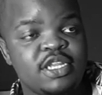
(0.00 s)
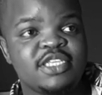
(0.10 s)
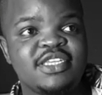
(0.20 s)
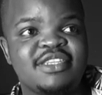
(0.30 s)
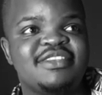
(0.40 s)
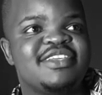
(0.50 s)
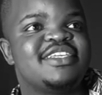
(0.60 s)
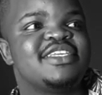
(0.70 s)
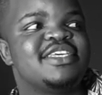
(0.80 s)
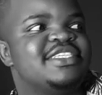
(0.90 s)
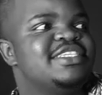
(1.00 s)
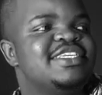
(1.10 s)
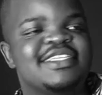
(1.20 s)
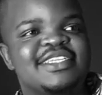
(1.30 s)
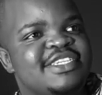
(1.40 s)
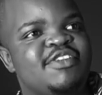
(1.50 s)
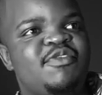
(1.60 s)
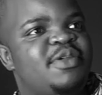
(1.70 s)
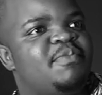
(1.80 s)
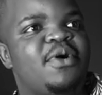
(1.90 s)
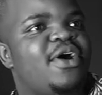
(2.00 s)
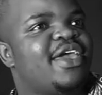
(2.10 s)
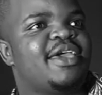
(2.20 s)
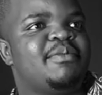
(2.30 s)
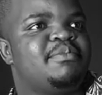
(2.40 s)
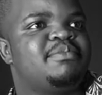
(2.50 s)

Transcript: listen, it's it's a different ball game.